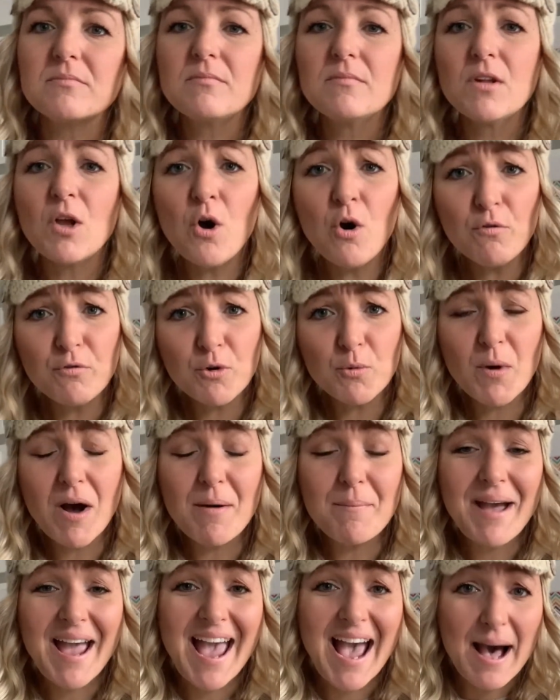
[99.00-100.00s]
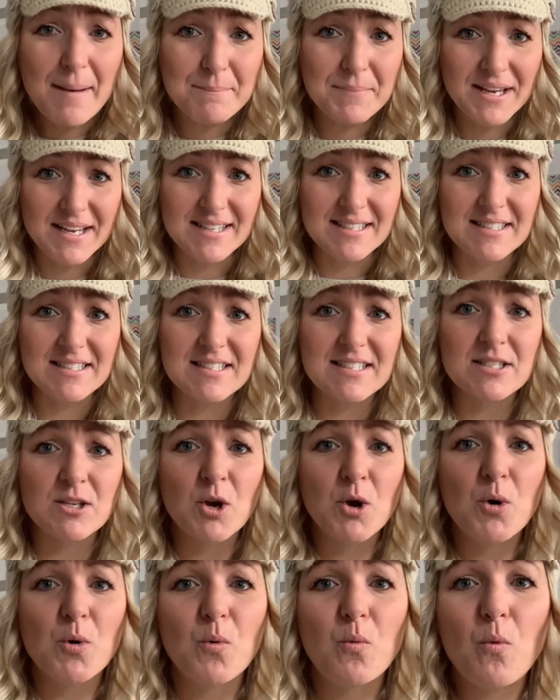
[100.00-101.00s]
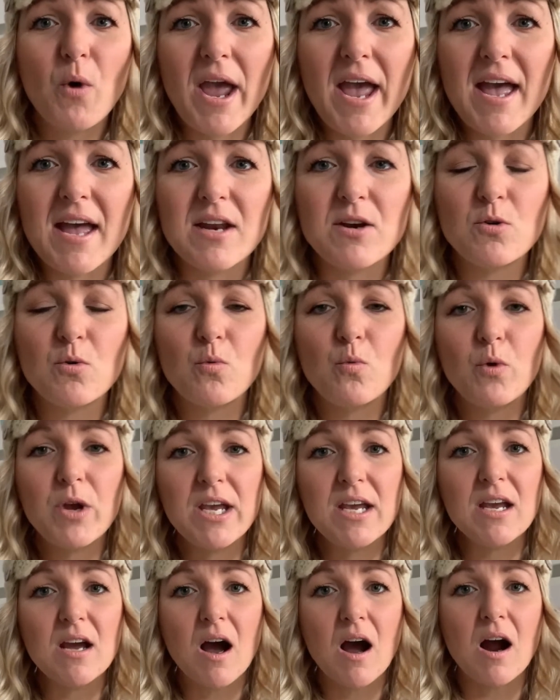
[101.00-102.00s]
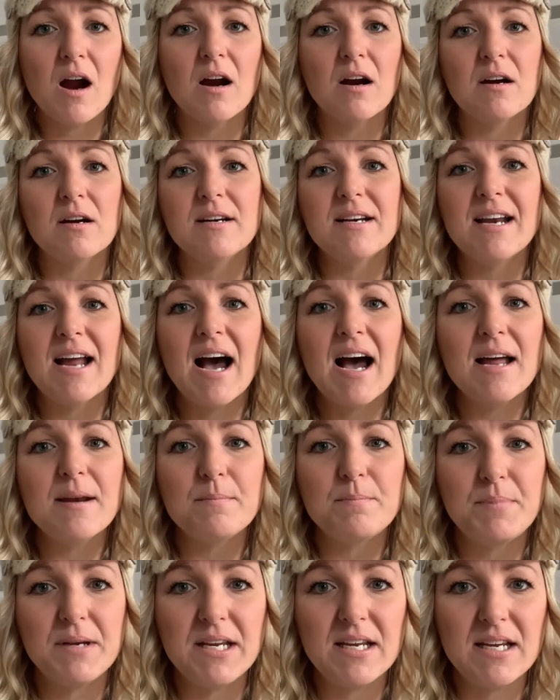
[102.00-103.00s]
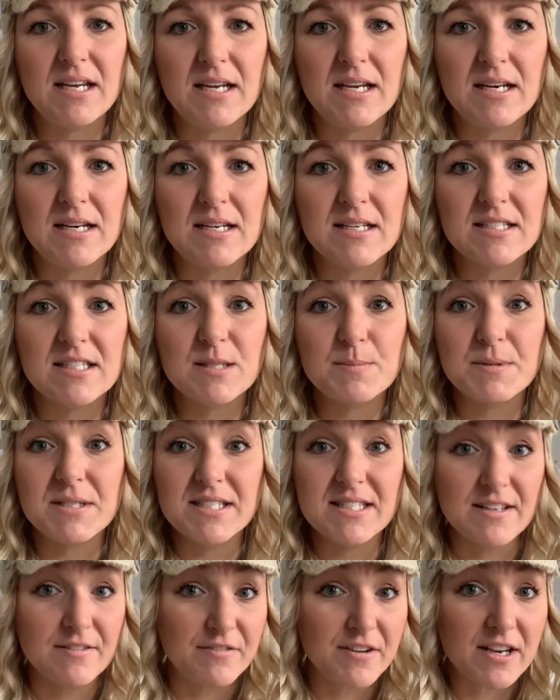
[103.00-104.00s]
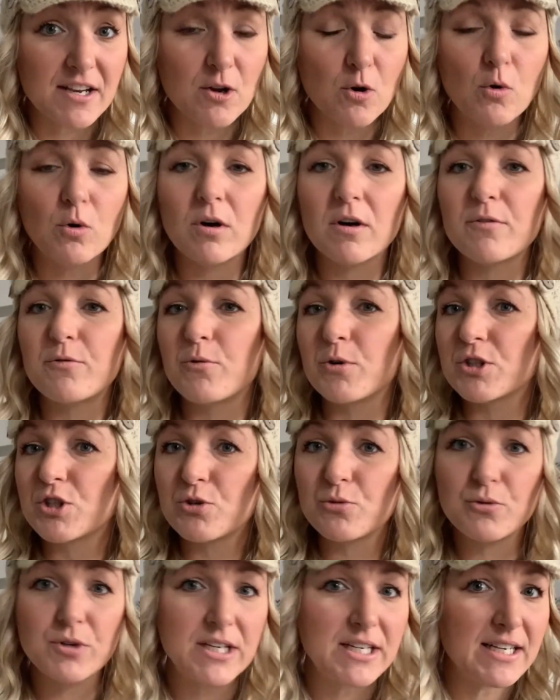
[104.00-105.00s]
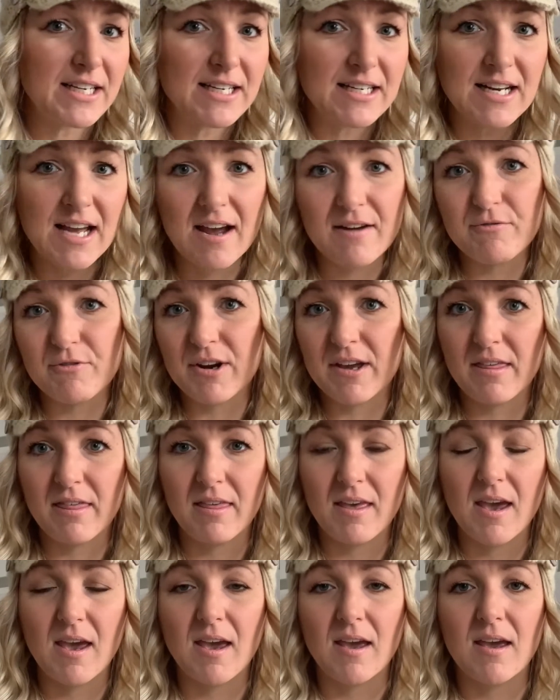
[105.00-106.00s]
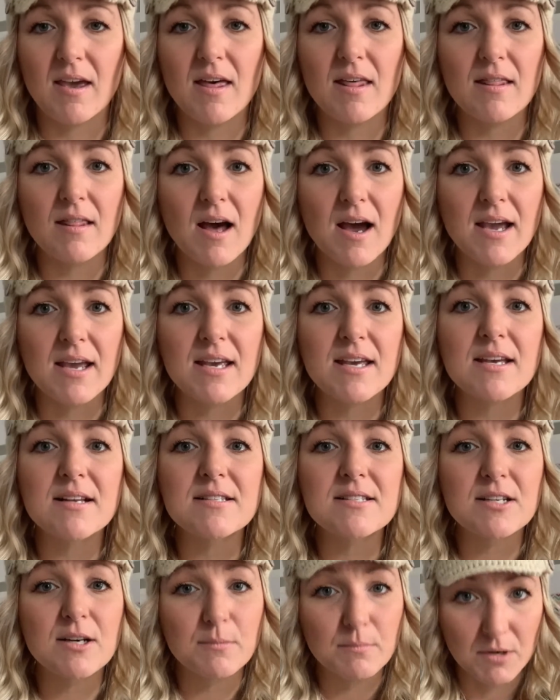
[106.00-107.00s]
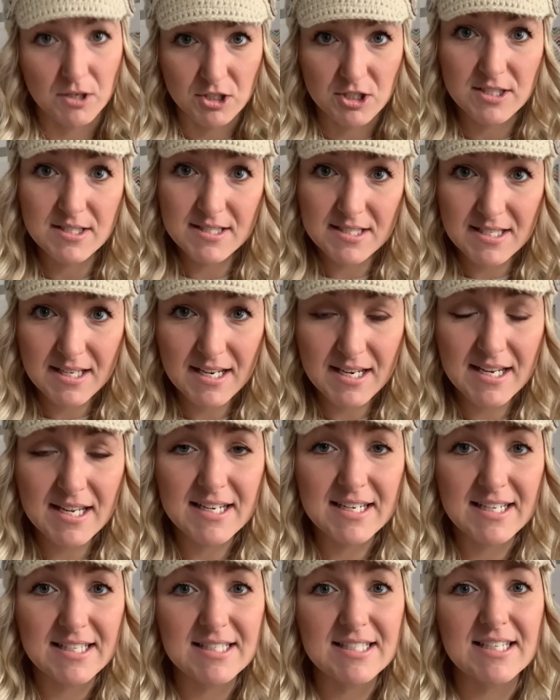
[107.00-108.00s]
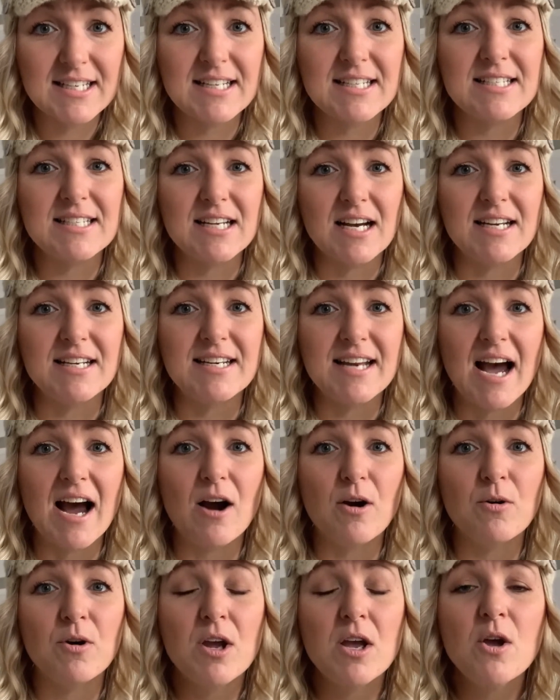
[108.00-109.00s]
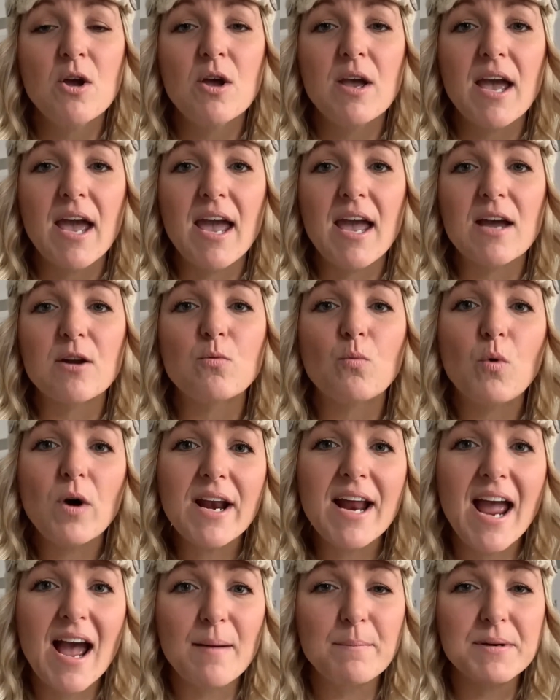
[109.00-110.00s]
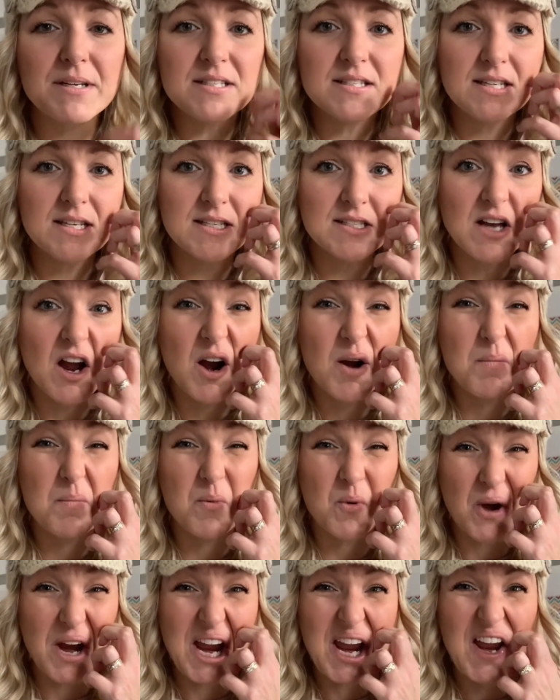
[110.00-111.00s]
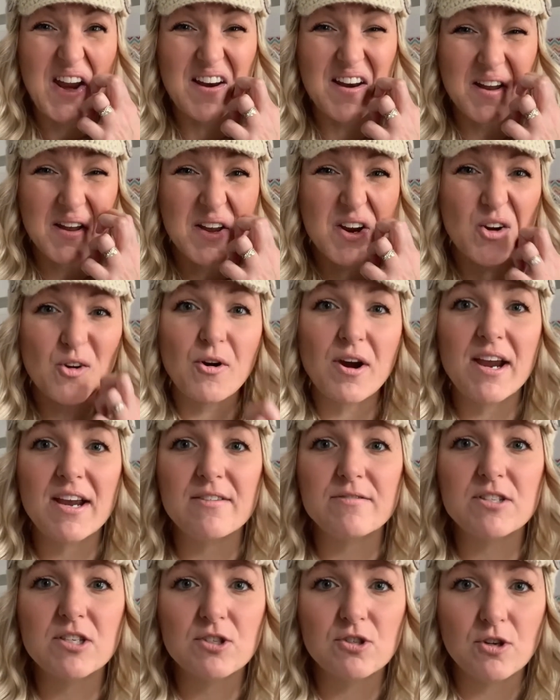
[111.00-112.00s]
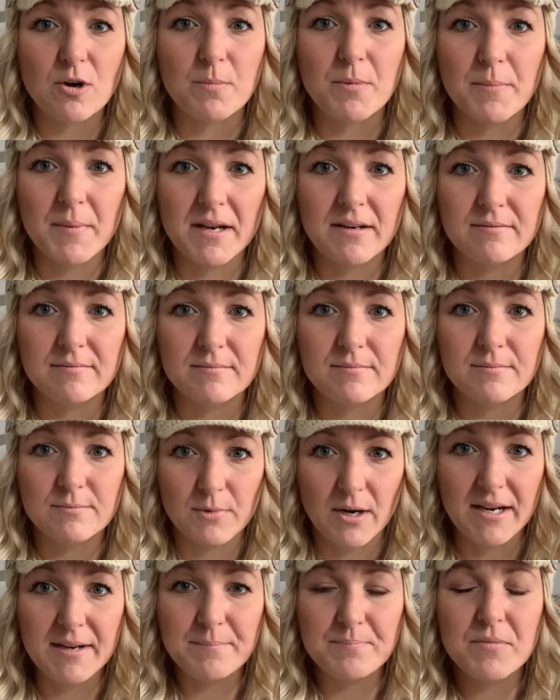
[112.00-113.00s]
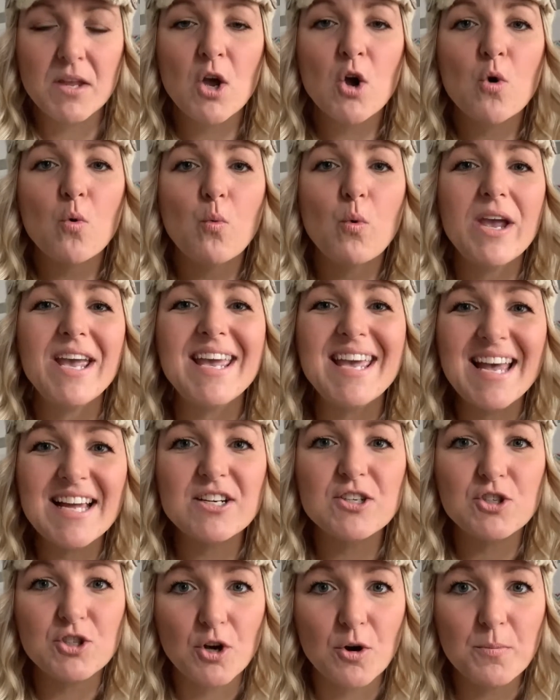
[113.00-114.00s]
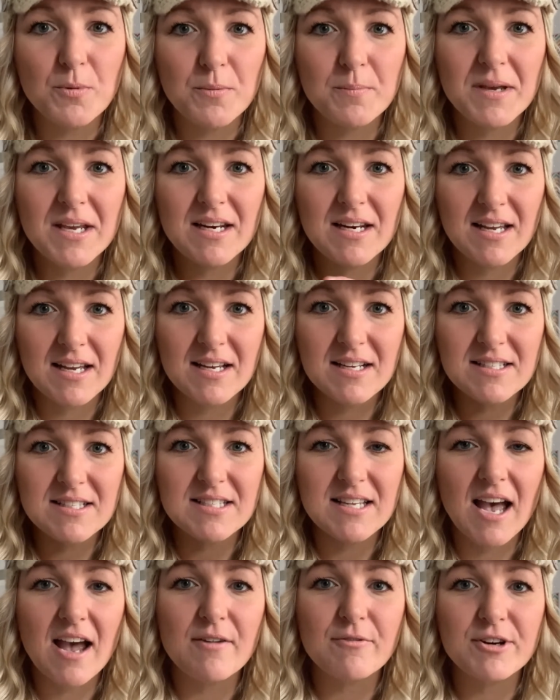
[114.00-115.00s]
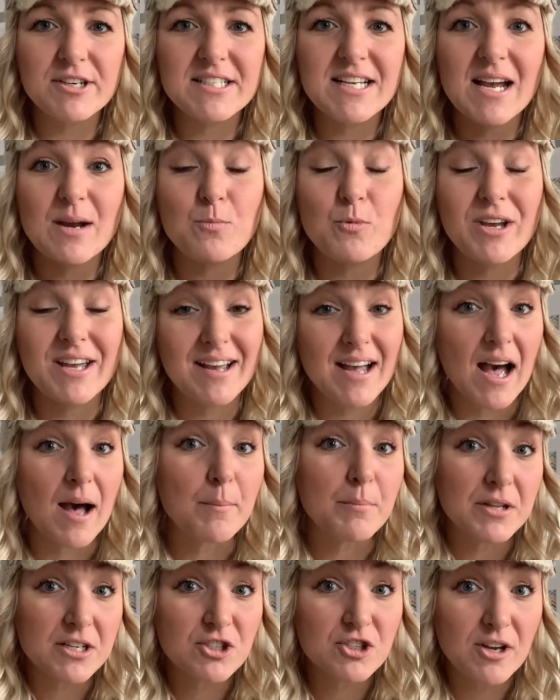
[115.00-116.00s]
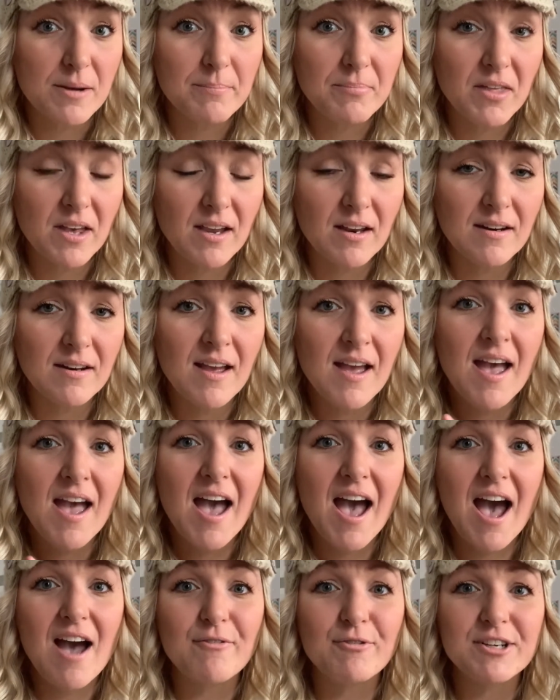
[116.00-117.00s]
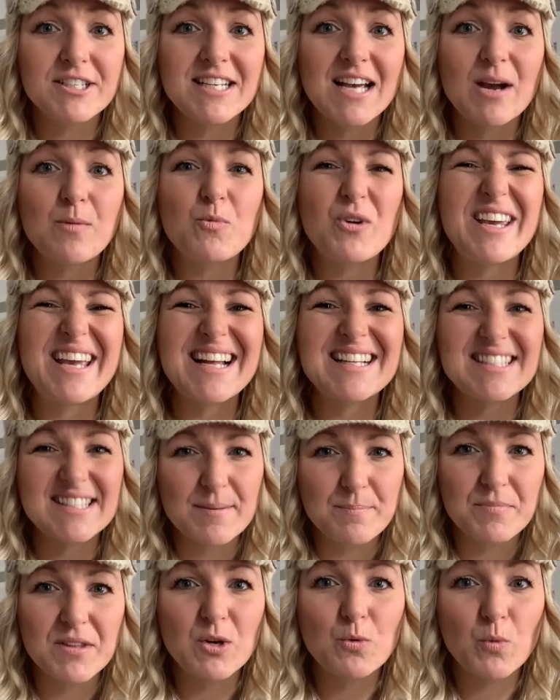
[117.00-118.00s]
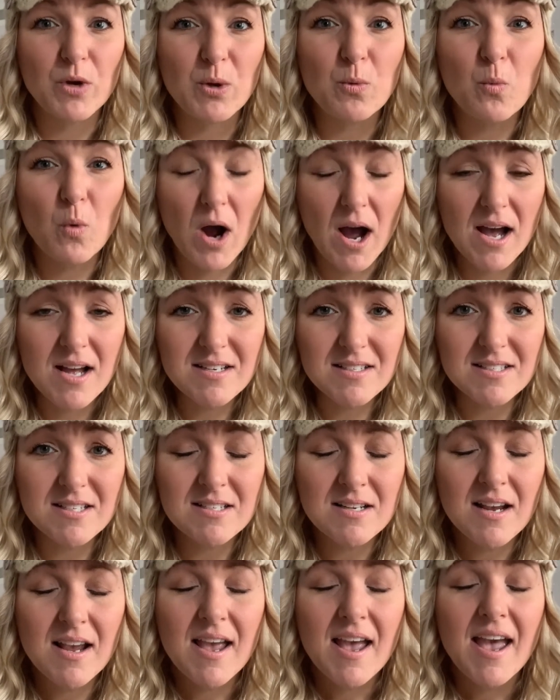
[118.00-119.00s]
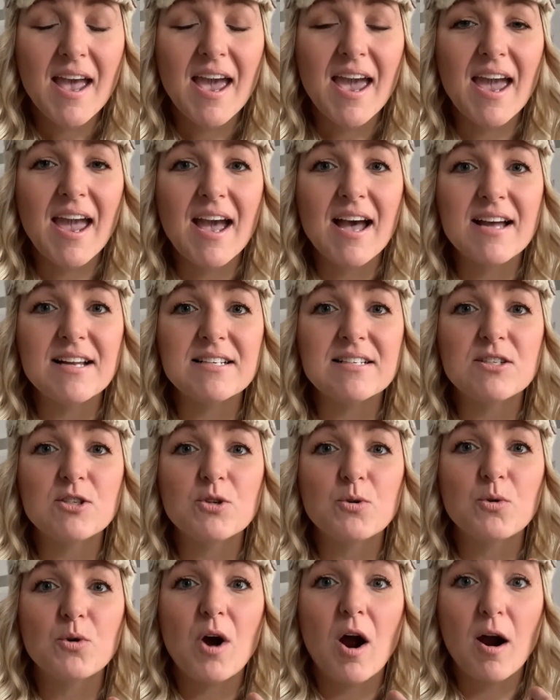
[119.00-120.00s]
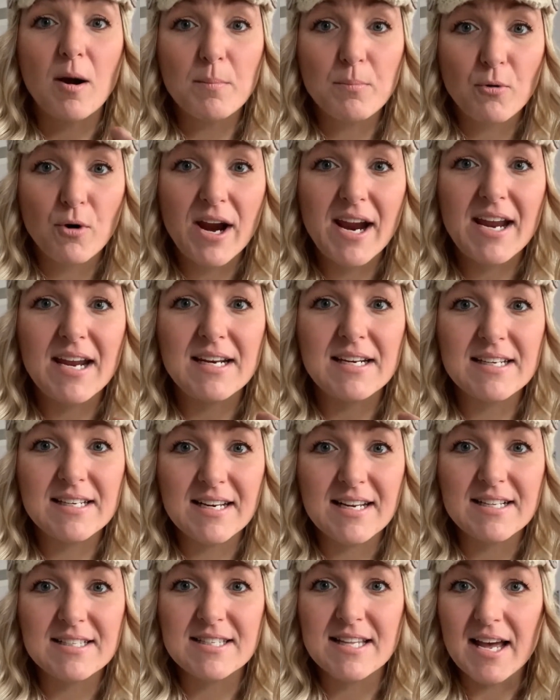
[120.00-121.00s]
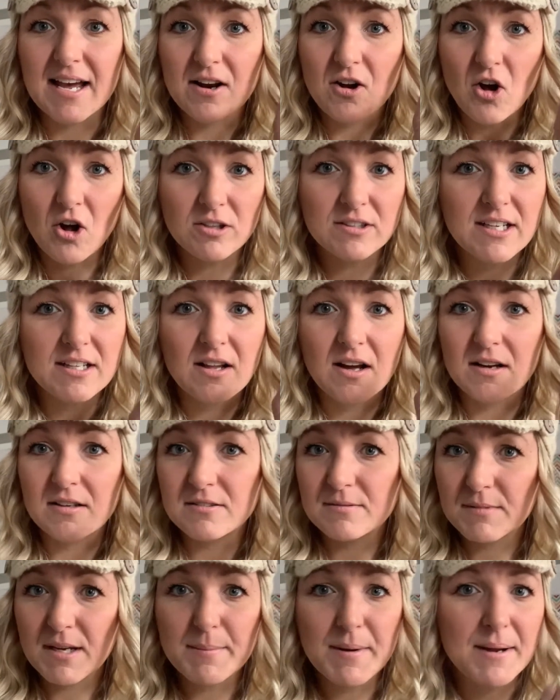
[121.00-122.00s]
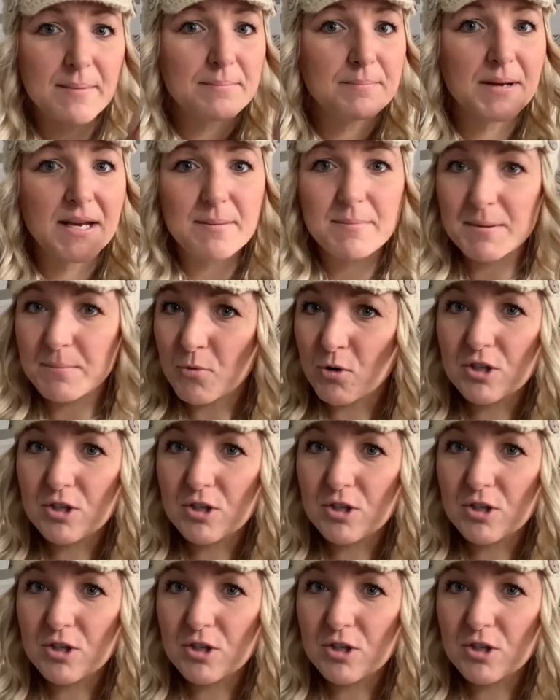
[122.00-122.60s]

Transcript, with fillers: overwhelm happens when we are not being specific or if we're treating everything like it's an emergency and needs to get done now. And what happens is our brain craves dopamine right? We get dopamine hits every time we accomplish something, every time we get something we want. And our brain needs that all day long. Come on, baby, more